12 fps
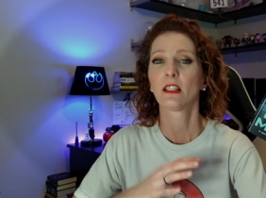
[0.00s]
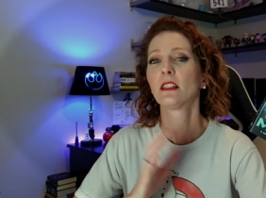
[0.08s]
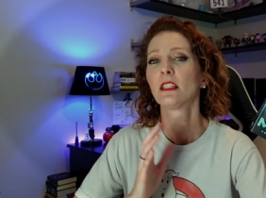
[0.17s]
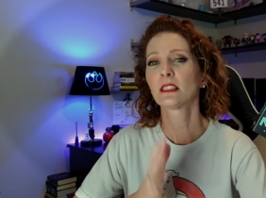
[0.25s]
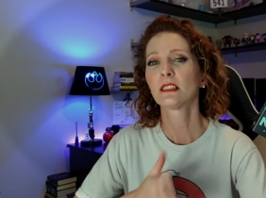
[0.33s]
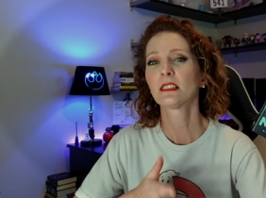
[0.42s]

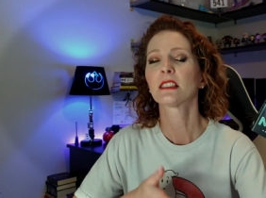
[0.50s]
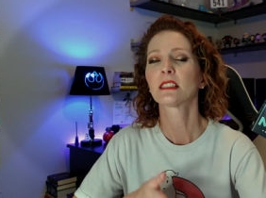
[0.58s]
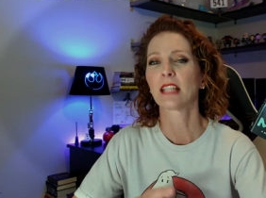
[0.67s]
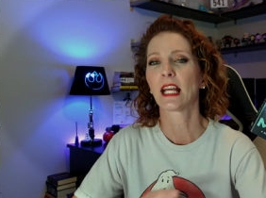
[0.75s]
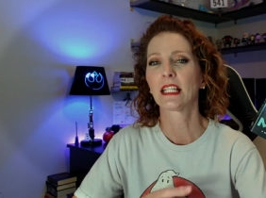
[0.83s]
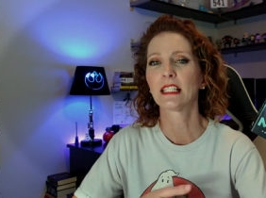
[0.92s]
This is the
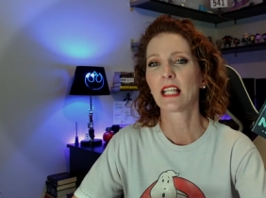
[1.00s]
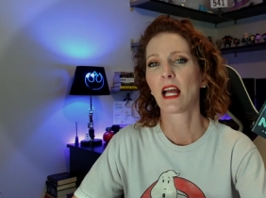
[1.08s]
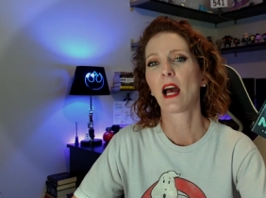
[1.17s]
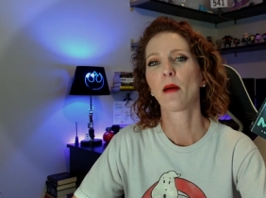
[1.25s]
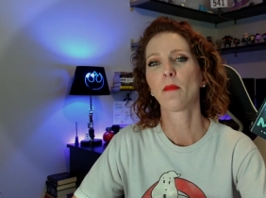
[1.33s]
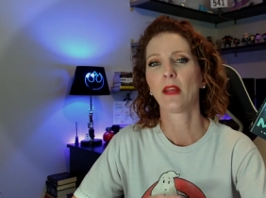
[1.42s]
second
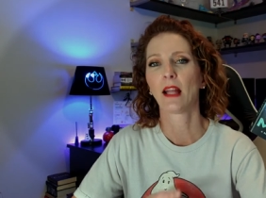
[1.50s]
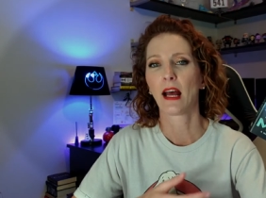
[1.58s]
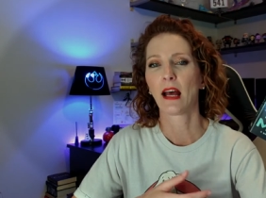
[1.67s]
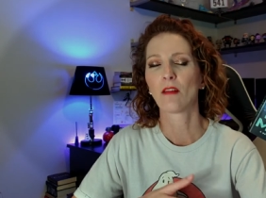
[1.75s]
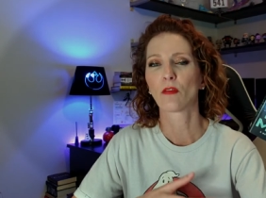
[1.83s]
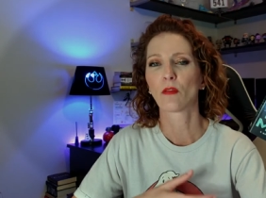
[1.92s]
time that
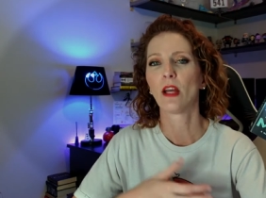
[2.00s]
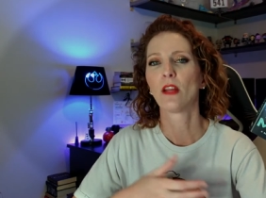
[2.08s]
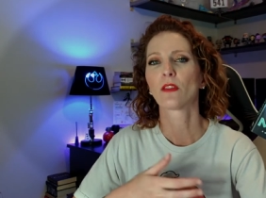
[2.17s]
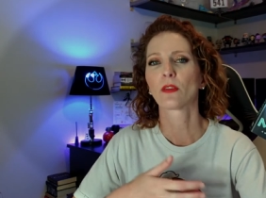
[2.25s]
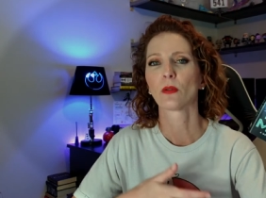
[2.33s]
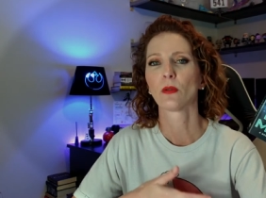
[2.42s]
I have
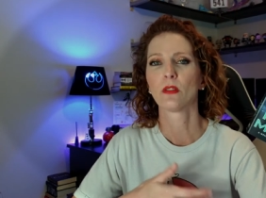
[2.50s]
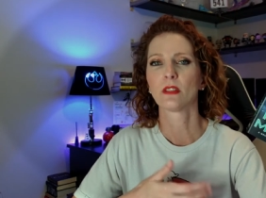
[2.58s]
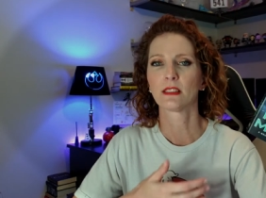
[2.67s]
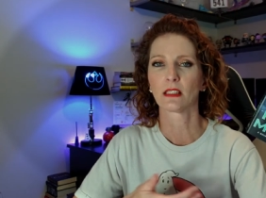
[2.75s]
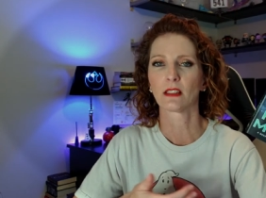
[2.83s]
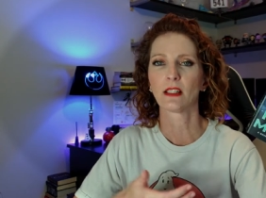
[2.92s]
read through the
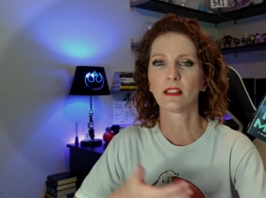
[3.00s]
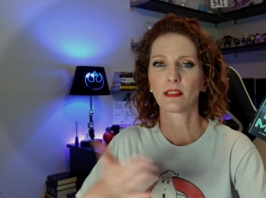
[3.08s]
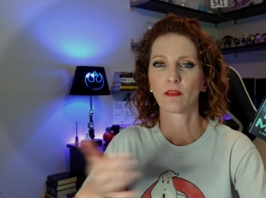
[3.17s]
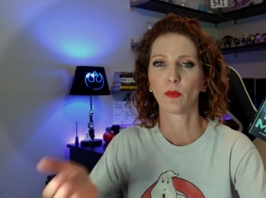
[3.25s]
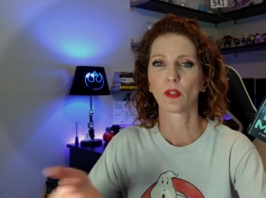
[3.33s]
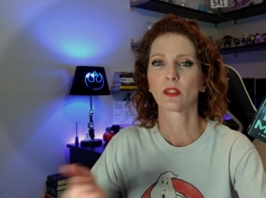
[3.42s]
series
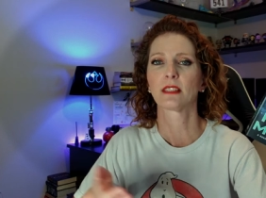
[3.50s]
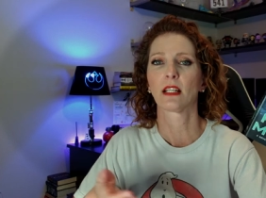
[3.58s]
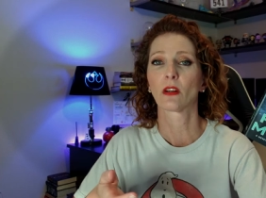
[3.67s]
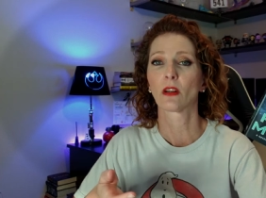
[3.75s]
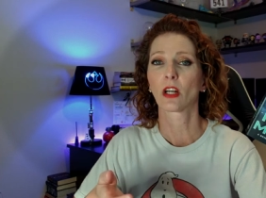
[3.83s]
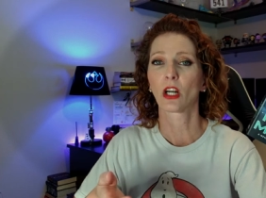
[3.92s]
of books that
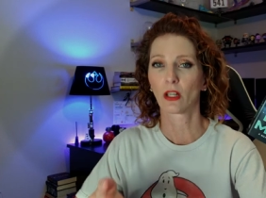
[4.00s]
are